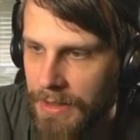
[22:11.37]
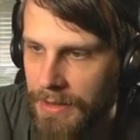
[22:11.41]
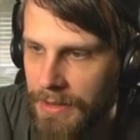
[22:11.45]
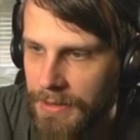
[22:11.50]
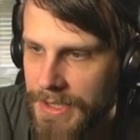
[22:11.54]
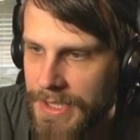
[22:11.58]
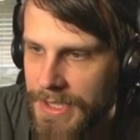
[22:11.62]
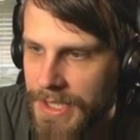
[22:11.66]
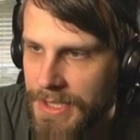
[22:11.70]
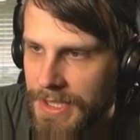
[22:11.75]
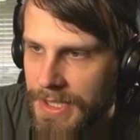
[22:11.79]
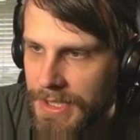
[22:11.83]

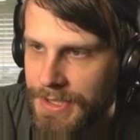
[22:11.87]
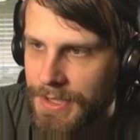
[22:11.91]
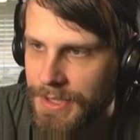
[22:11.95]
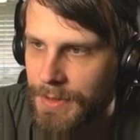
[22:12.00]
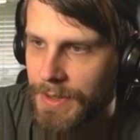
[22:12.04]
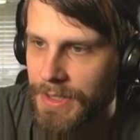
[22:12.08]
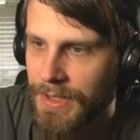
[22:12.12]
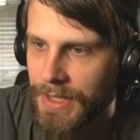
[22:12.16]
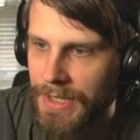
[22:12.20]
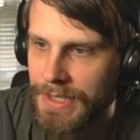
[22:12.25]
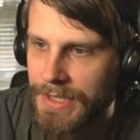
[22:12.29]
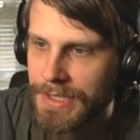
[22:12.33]
This is also
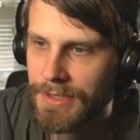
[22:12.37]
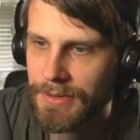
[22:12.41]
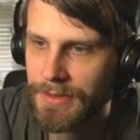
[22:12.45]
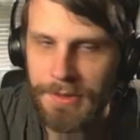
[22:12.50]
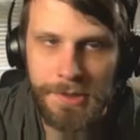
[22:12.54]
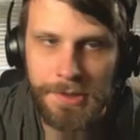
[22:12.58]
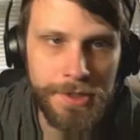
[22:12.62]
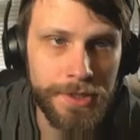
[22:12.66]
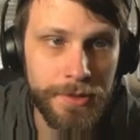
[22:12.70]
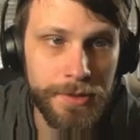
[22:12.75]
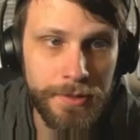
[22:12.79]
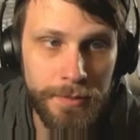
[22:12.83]
a nice
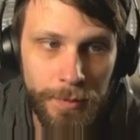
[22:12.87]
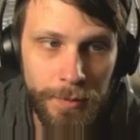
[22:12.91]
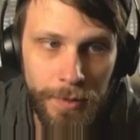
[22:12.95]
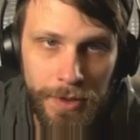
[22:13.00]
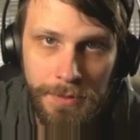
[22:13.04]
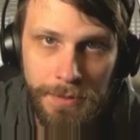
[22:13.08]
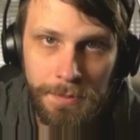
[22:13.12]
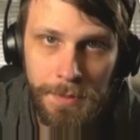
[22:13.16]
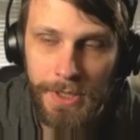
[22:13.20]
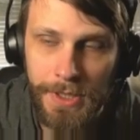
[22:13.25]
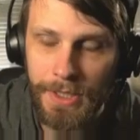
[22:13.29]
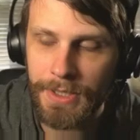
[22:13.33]
little turn
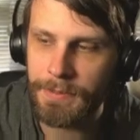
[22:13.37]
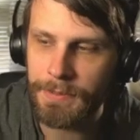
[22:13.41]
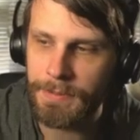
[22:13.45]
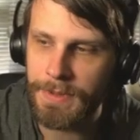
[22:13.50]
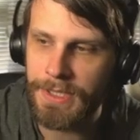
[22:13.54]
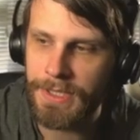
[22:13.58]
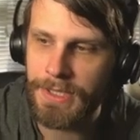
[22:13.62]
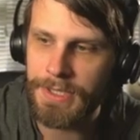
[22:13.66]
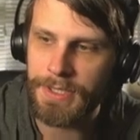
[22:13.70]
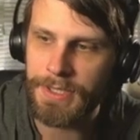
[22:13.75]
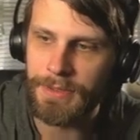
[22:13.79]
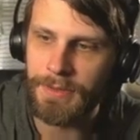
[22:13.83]
1 play
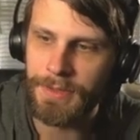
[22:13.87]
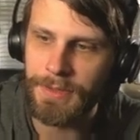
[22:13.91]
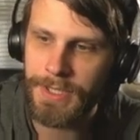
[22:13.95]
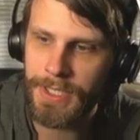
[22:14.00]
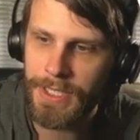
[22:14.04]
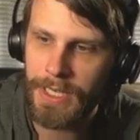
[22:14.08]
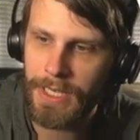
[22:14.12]
because it'll